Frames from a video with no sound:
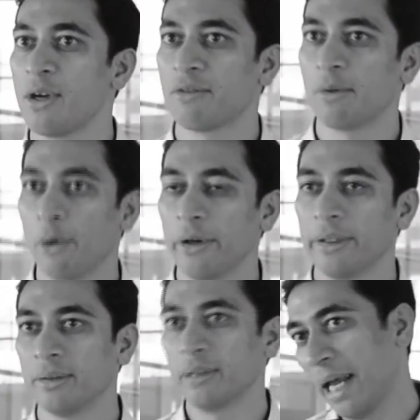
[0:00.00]
have to put
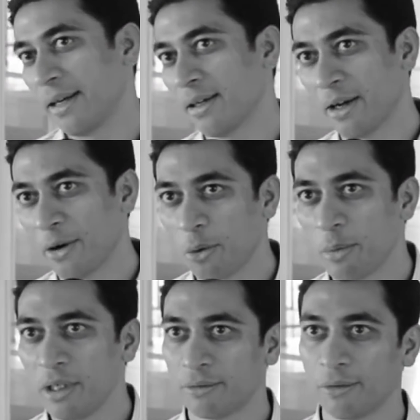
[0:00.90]
in Kenya and Nairobi
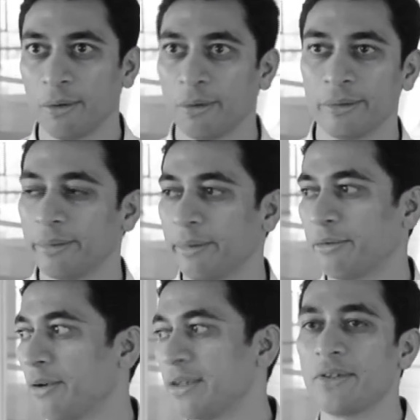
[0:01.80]
for
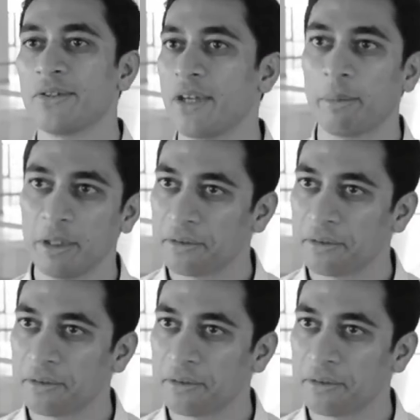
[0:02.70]
instance, Japanese